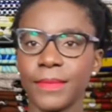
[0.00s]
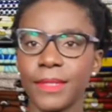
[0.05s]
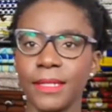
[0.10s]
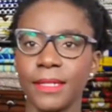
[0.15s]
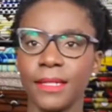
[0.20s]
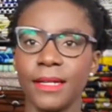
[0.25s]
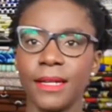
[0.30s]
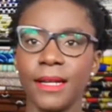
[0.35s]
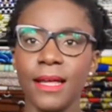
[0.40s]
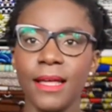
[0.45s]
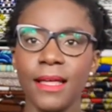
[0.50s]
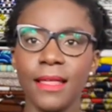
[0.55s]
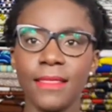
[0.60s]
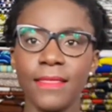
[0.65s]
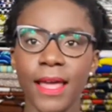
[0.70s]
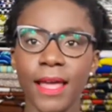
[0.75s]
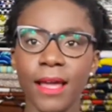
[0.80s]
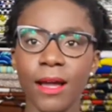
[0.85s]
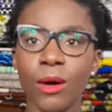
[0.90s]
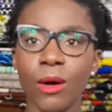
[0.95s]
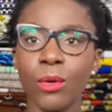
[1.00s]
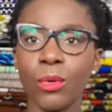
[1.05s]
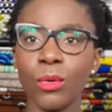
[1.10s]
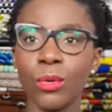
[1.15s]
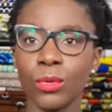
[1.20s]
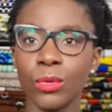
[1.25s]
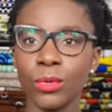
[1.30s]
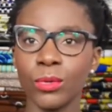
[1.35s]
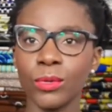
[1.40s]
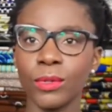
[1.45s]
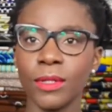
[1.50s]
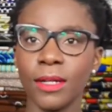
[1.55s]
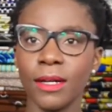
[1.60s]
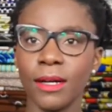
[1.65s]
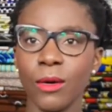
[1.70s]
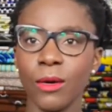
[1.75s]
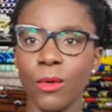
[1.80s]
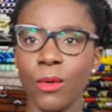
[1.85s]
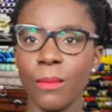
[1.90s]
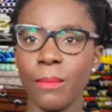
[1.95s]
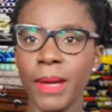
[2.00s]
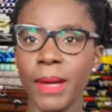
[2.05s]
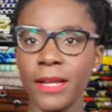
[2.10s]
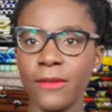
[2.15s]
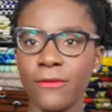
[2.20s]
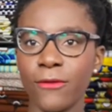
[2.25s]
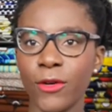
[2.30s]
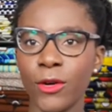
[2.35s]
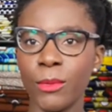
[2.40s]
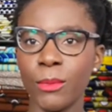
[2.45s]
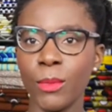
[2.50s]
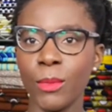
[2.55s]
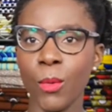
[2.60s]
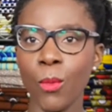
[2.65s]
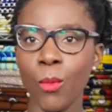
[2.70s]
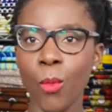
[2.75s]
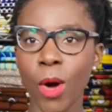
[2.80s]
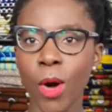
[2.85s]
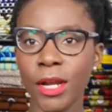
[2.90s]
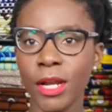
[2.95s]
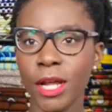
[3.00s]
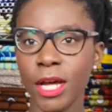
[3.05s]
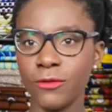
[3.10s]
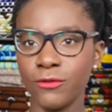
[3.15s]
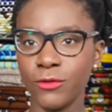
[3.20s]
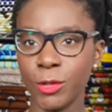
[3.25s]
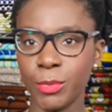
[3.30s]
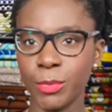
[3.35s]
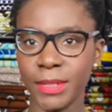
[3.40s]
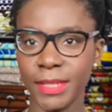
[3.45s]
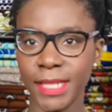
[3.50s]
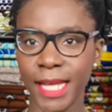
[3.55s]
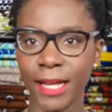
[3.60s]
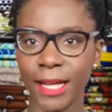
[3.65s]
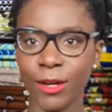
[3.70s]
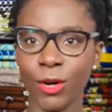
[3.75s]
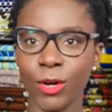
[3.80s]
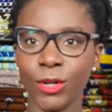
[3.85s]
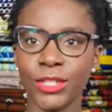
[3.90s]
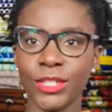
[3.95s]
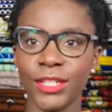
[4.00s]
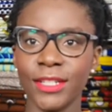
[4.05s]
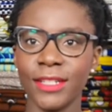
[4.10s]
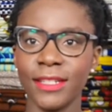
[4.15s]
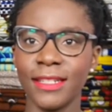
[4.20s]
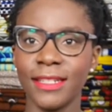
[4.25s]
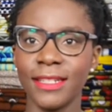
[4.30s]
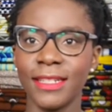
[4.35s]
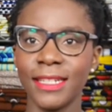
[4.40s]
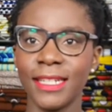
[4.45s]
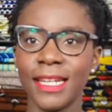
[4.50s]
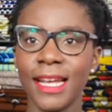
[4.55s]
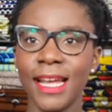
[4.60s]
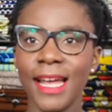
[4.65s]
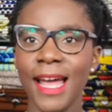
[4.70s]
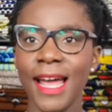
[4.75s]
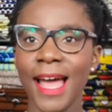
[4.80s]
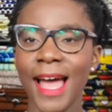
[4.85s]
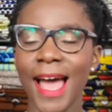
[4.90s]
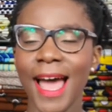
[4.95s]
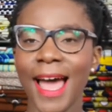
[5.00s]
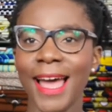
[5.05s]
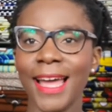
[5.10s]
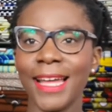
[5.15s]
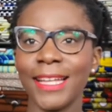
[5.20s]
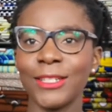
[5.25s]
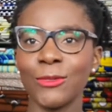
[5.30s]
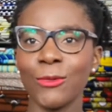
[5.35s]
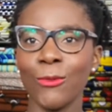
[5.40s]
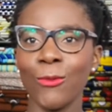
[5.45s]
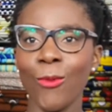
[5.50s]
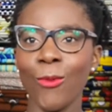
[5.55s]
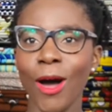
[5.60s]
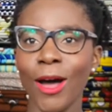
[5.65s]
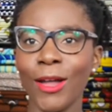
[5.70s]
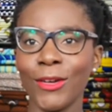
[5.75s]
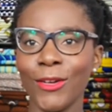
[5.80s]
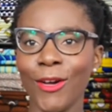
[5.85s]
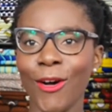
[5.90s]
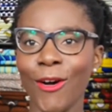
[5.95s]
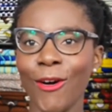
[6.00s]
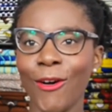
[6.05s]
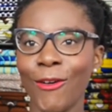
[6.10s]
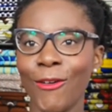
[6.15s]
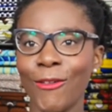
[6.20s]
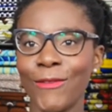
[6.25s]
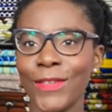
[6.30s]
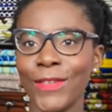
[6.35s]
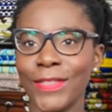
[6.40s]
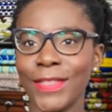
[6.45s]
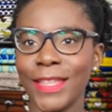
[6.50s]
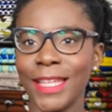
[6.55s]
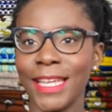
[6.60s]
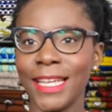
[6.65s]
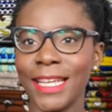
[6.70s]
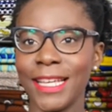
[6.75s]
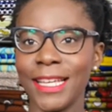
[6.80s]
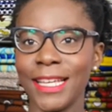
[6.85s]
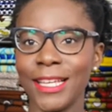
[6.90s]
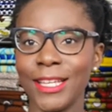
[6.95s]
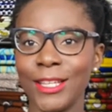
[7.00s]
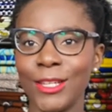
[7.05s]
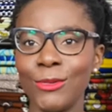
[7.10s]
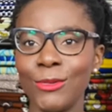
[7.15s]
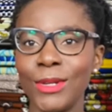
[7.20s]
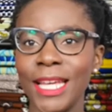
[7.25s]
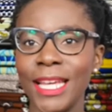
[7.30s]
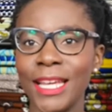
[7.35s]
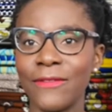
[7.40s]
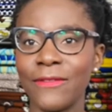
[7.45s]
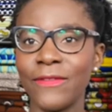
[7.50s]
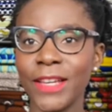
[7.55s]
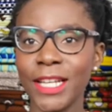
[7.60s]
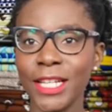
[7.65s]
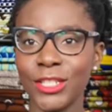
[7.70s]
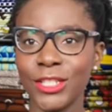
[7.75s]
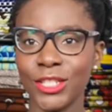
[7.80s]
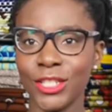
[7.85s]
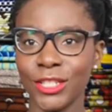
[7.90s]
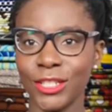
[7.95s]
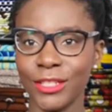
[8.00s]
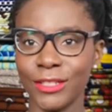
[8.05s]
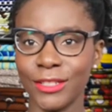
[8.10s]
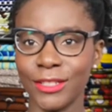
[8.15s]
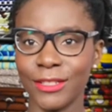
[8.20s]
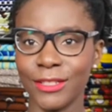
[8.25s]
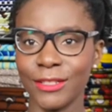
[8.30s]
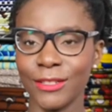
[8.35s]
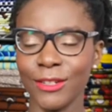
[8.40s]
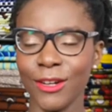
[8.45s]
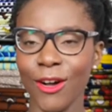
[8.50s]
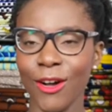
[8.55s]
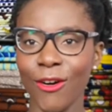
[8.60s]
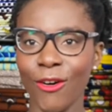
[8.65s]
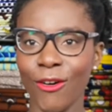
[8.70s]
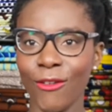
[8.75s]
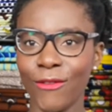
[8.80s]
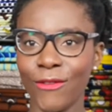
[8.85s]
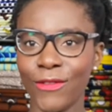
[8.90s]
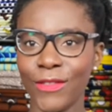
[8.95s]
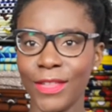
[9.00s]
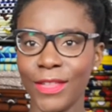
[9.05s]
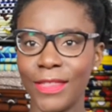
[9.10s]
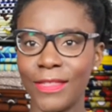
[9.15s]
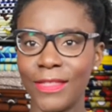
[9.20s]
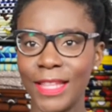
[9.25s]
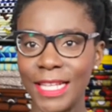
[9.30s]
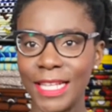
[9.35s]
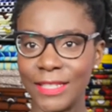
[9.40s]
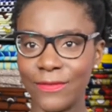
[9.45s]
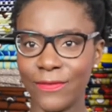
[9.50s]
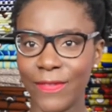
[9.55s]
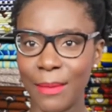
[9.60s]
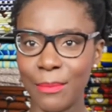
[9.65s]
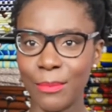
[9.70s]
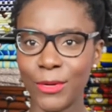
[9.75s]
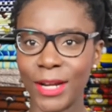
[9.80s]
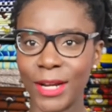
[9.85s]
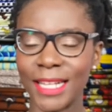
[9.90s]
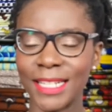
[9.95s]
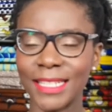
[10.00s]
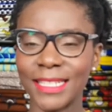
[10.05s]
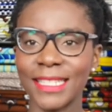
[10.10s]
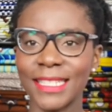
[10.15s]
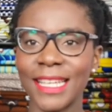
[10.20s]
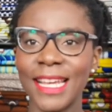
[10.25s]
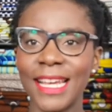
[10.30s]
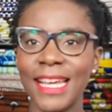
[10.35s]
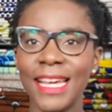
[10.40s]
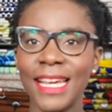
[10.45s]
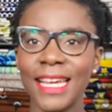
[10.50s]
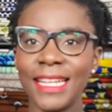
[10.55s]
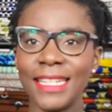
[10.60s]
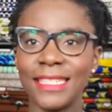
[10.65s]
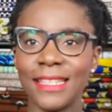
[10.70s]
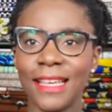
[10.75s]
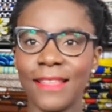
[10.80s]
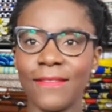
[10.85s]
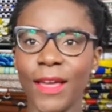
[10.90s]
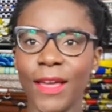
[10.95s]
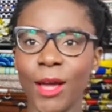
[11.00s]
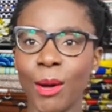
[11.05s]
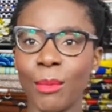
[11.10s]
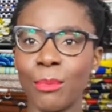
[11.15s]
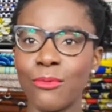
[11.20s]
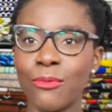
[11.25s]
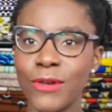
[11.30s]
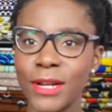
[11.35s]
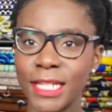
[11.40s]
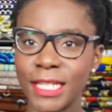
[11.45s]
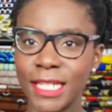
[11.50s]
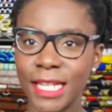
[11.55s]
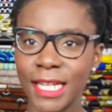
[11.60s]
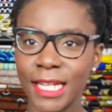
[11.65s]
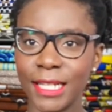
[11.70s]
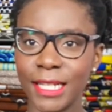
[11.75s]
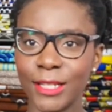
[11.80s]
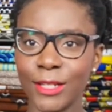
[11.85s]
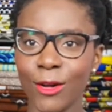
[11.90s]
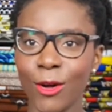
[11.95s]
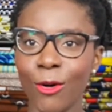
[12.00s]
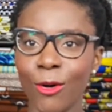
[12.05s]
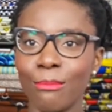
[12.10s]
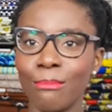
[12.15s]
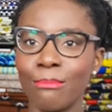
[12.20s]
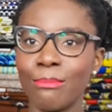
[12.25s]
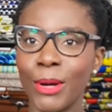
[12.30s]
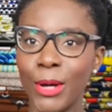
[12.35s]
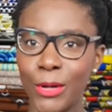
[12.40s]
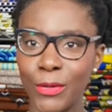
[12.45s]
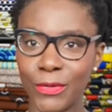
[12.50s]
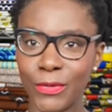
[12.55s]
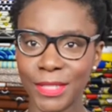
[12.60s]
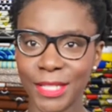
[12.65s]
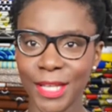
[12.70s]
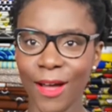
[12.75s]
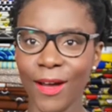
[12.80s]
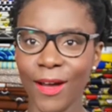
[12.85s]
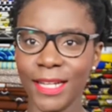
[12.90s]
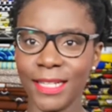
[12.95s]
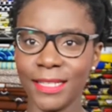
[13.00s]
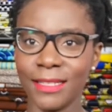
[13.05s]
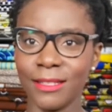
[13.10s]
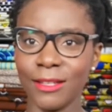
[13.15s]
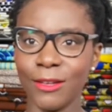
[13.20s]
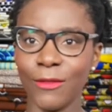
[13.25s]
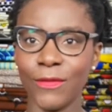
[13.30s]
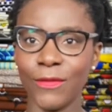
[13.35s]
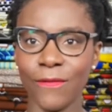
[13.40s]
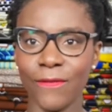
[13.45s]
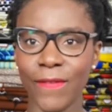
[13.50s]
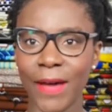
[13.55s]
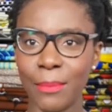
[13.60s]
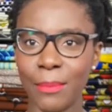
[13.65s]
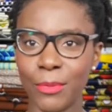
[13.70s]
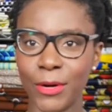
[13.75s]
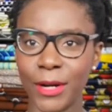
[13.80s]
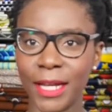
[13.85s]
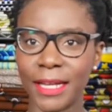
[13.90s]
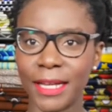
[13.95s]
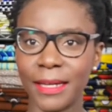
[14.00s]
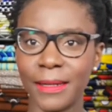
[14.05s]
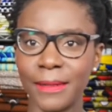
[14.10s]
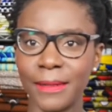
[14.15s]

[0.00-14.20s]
They are all made from 100% cotton and one of the unique features of these fabrics is that they are printed on both sides of the fabric.